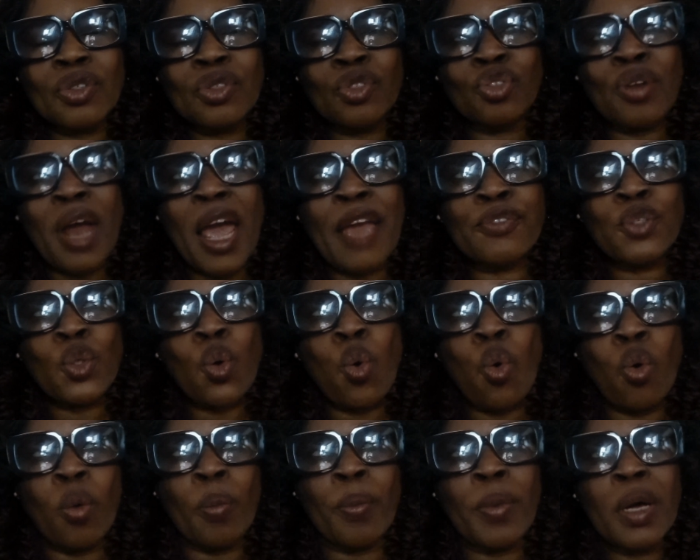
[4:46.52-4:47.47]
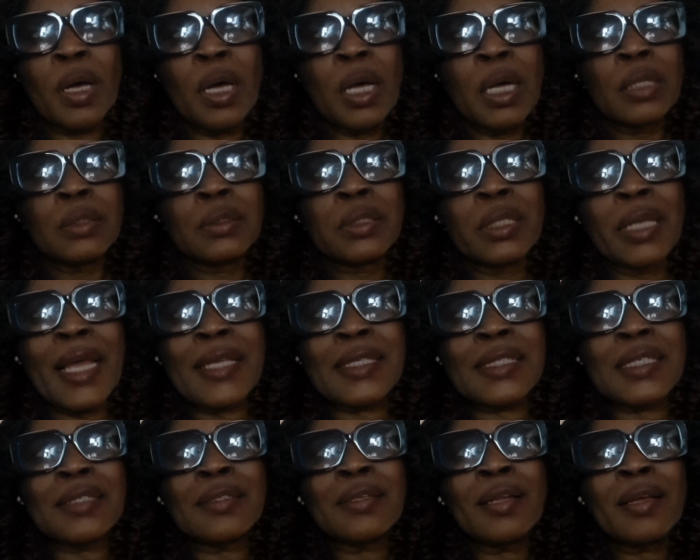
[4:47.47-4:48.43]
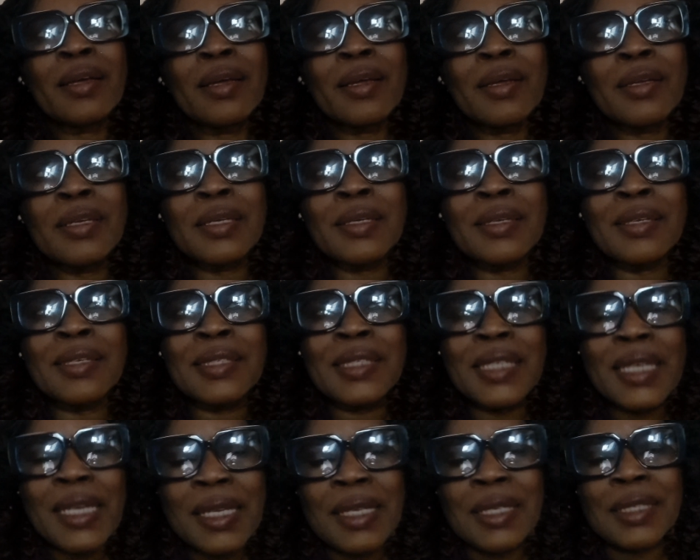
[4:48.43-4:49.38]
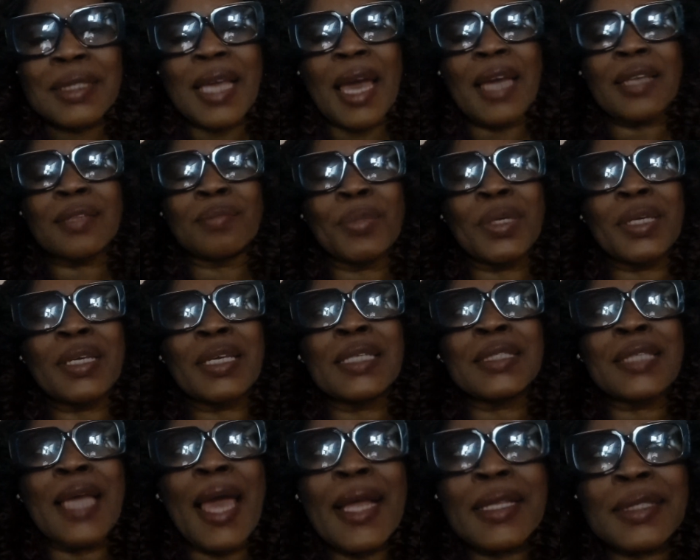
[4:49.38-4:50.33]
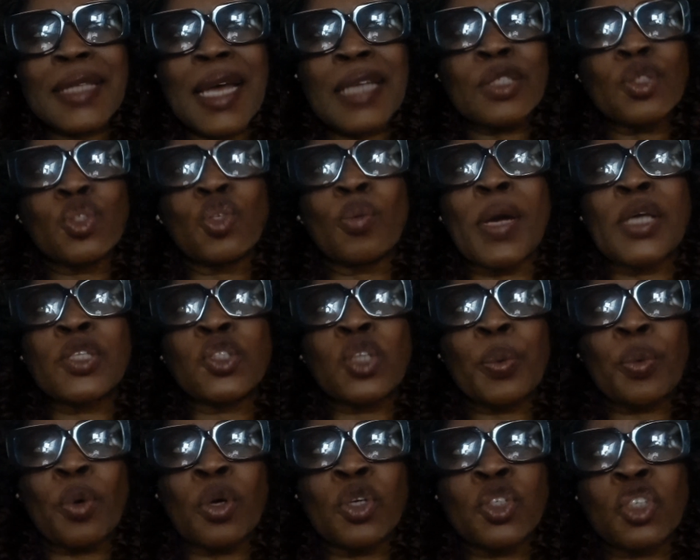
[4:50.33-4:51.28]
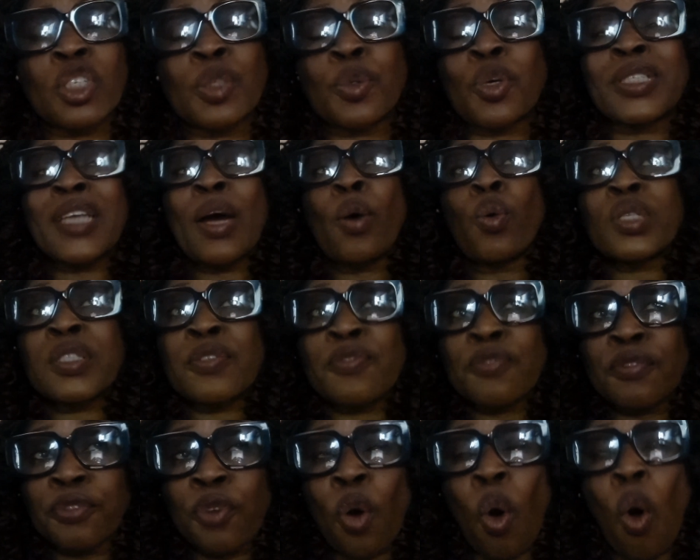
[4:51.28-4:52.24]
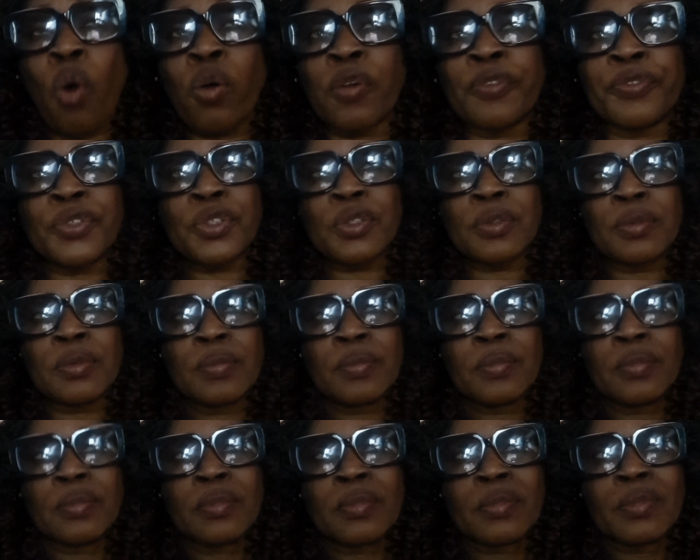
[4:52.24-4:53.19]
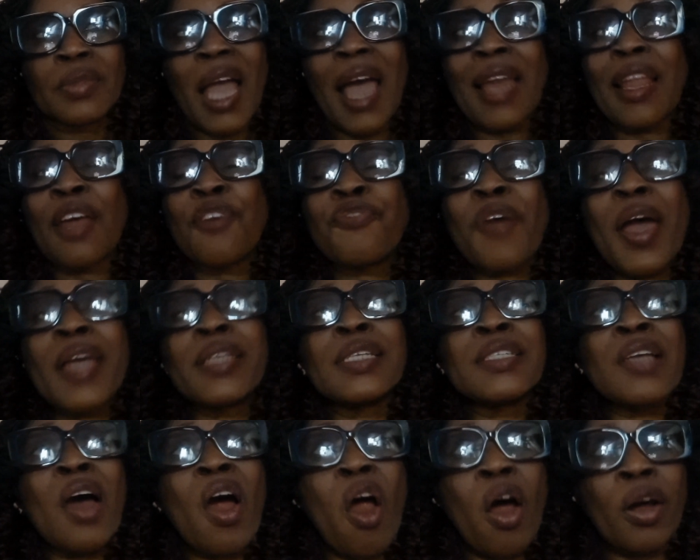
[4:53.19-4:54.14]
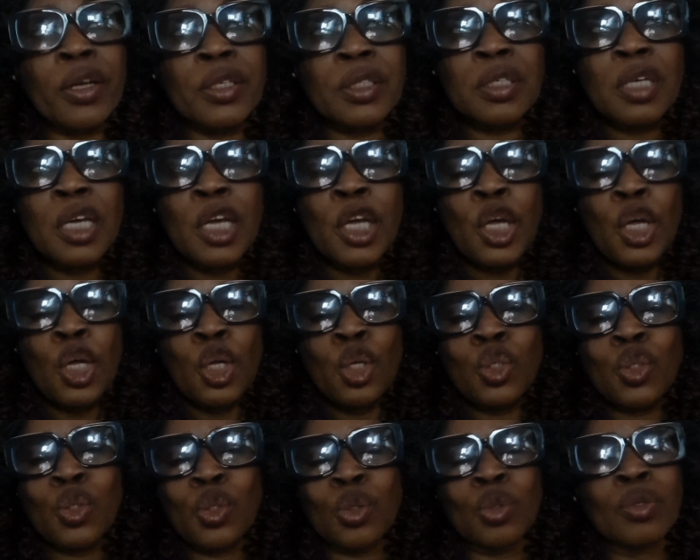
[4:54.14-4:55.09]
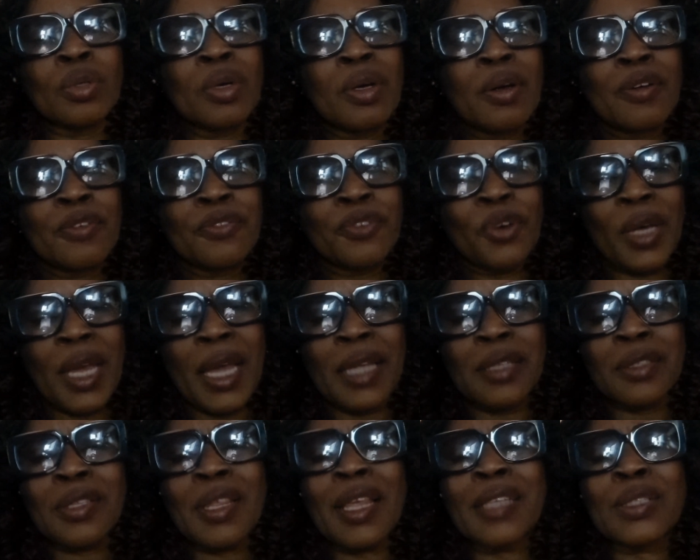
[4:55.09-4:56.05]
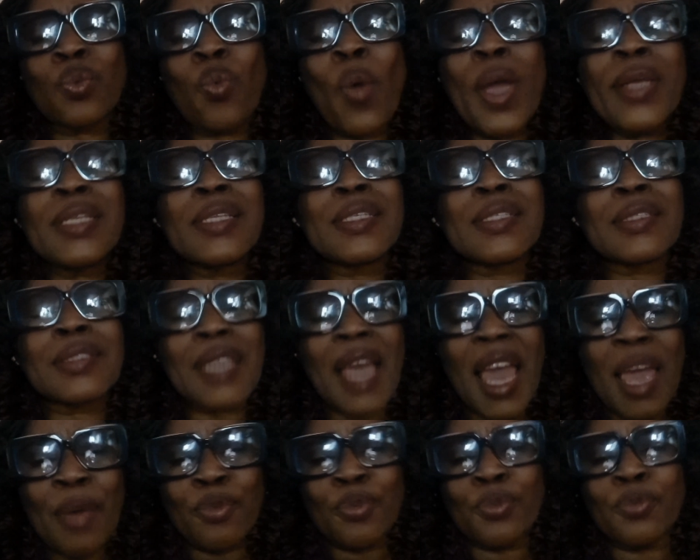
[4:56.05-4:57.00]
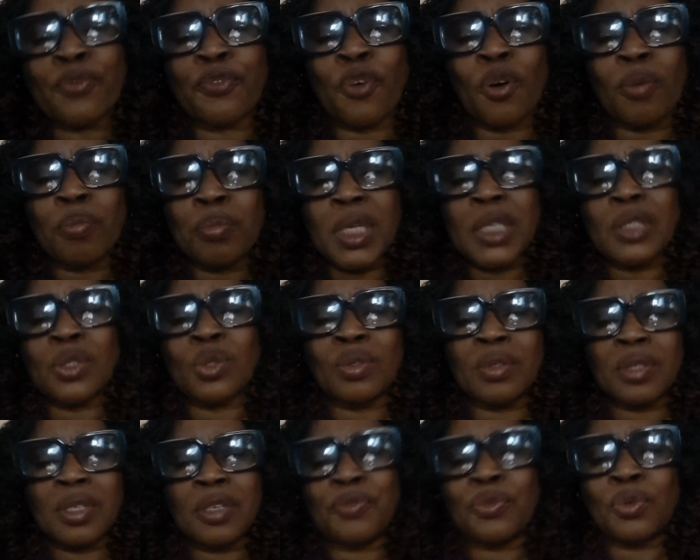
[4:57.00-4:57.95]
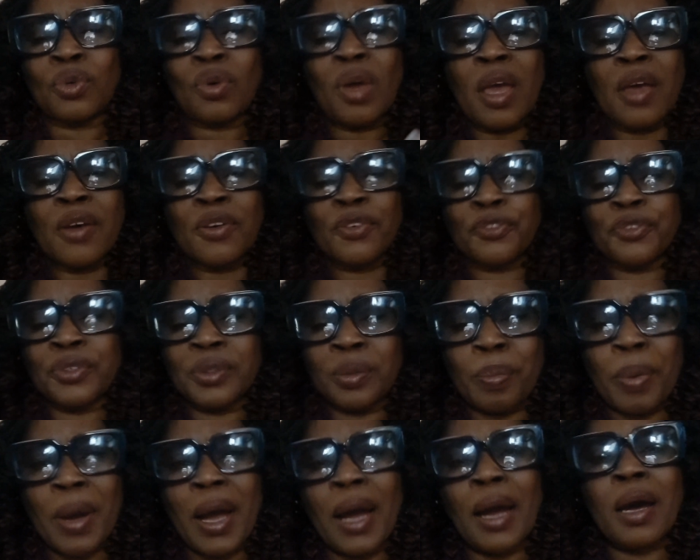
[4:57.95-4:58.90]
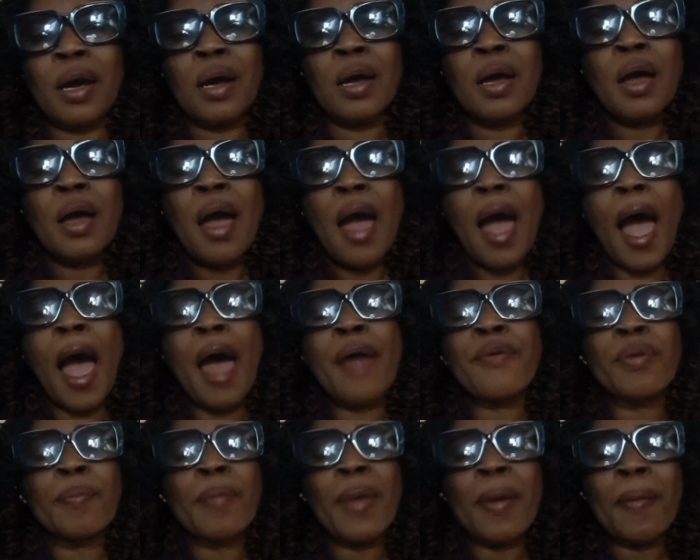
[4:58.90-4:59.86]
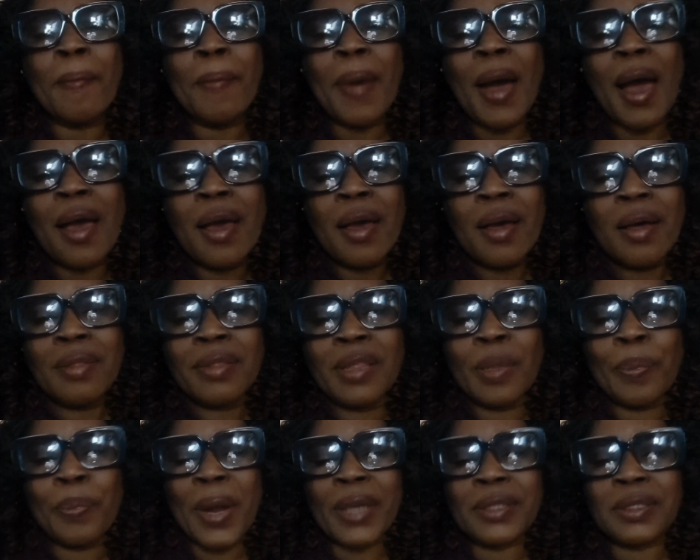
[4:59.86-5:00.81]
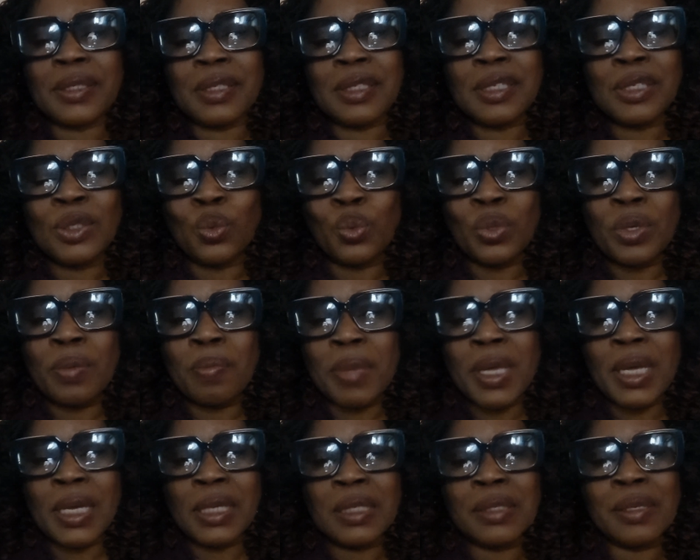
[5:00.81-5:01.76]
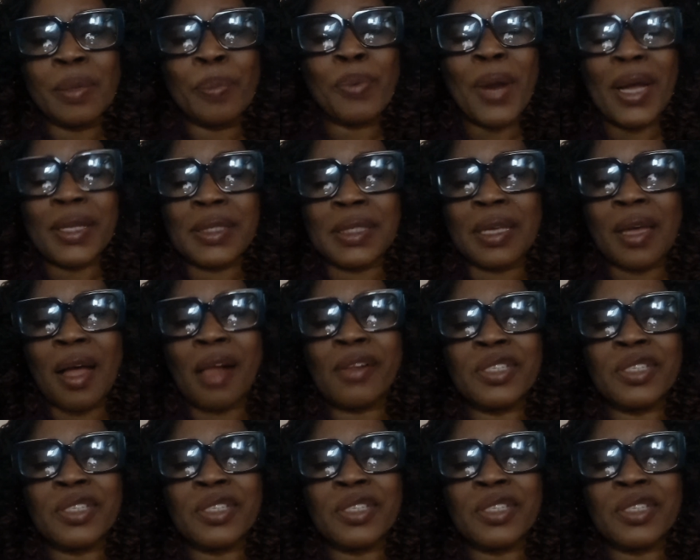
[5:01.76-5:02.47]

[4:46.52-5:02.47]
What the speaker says: drives home. The lesson is inside me. It enters into my subconscious because I was involved. And I find it hard to forget. So that when it's time for me to give you feedback, I remember the practices we made, the practical